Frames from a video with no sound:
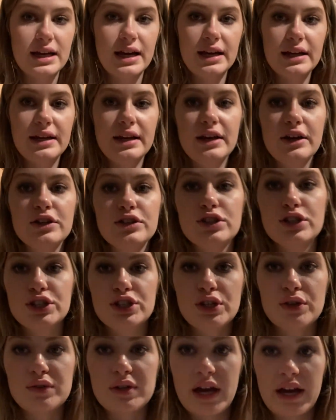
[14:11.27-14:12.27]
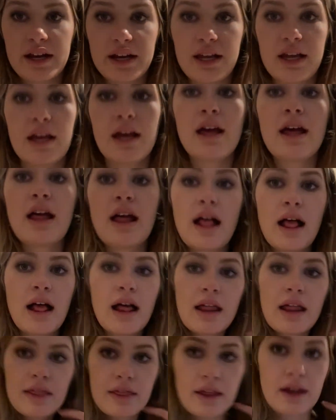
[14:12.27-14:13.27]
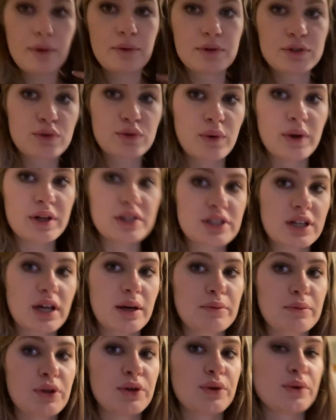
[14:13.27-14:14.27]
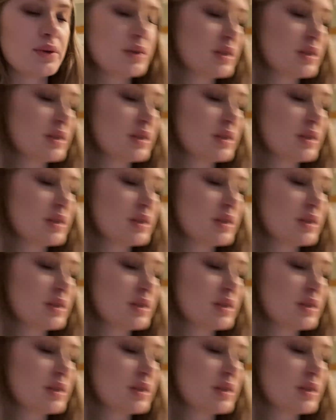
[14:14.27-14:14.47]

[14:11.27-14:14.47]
nails are so tiny that it was going to come loose.